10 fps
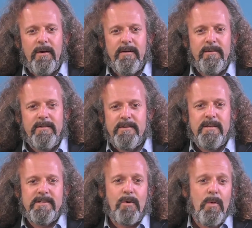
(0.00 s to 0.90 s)

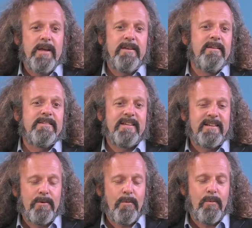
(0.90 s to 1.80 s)
is quite
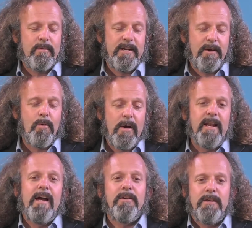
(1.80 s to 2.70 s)
quite
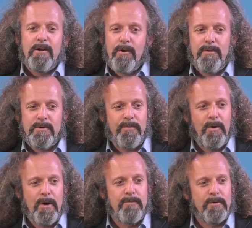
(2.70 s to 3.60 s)
likely in our view to
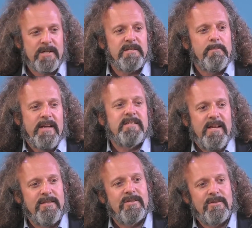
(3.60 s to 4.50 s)
fall over doesn't make
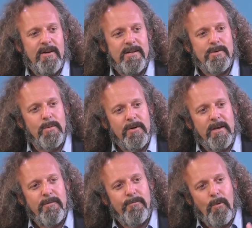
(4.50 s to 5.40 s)
sense, right? So we're
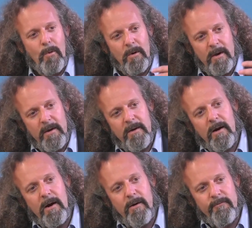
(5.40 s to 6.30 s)
looking for
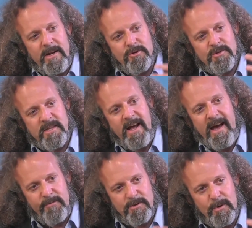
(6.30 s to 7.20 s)
ventures that
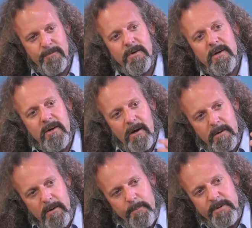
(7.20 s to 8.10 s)
have a sort of
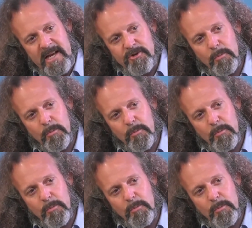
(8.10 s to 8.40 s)
a potential